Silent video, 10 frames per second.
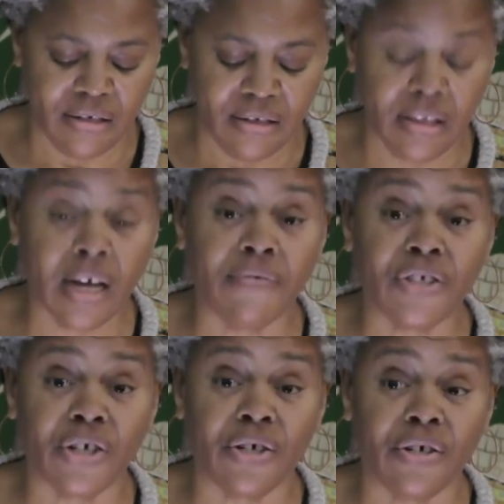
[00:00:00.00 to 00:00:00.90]

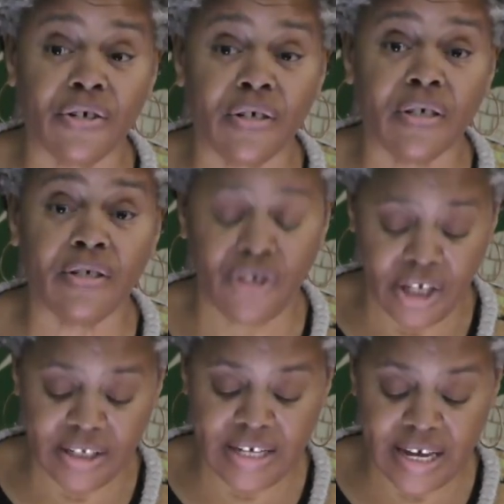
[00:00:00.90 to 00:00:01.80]
loved her
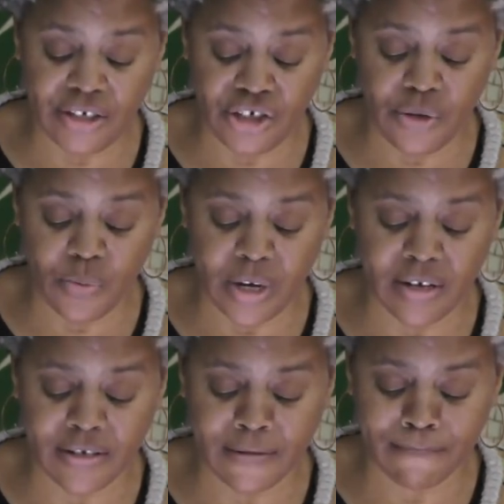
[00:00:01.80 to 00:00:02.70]
just as she
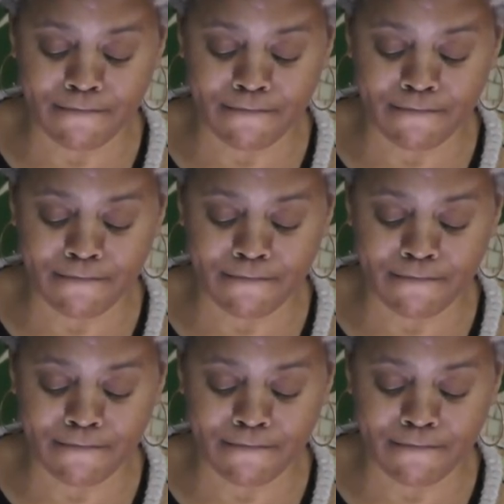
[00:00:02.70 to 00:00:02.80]
was.